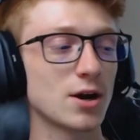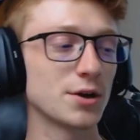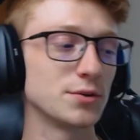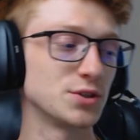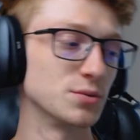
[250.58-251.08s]

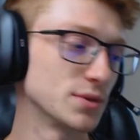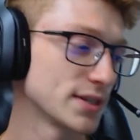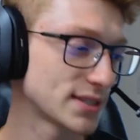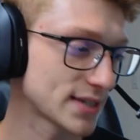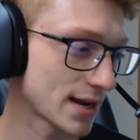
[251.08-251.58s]
YouTube? So this
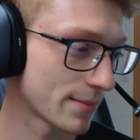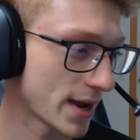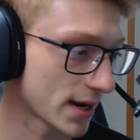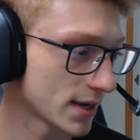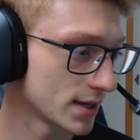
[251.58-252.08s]
is kind of
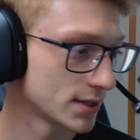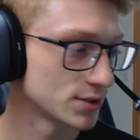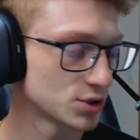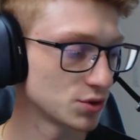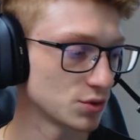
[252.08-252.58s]
back
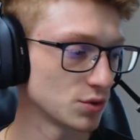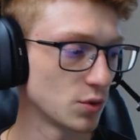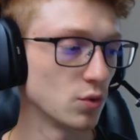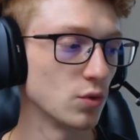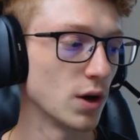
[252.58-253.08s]

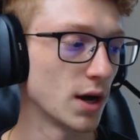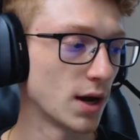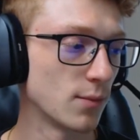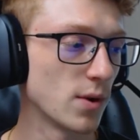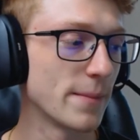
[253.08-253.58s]
to
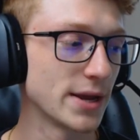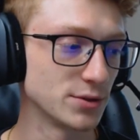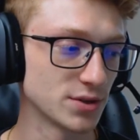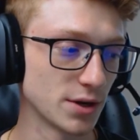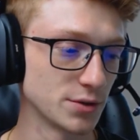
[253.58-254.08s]
what made you
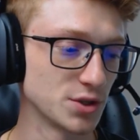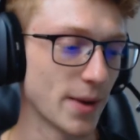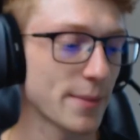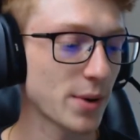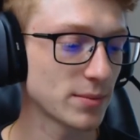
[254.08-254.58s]
start YouTube. I
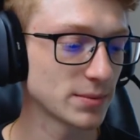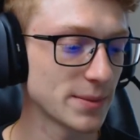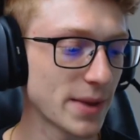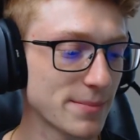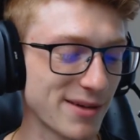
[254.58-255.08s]
probably
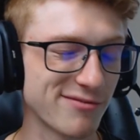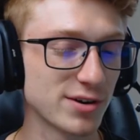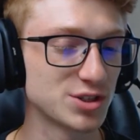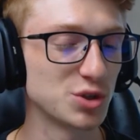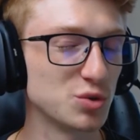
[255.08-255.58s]
made my
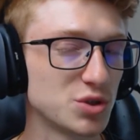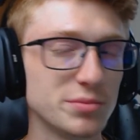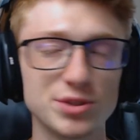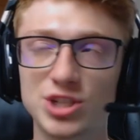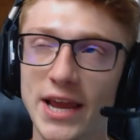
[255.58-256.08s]
first YouTube
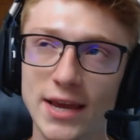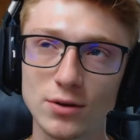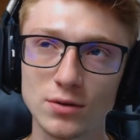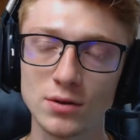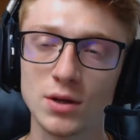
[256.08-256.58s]

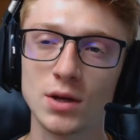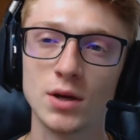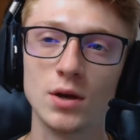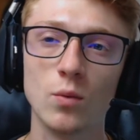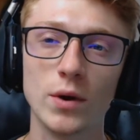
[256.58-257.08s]
channel
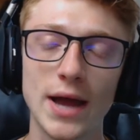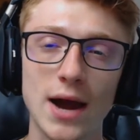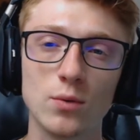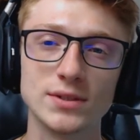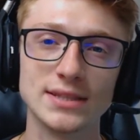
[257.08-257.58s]
when I
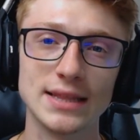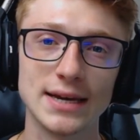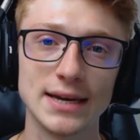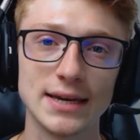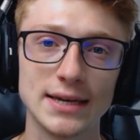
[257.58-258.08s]
was
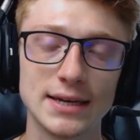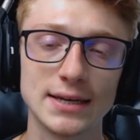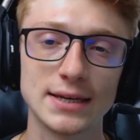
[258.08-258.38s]
like,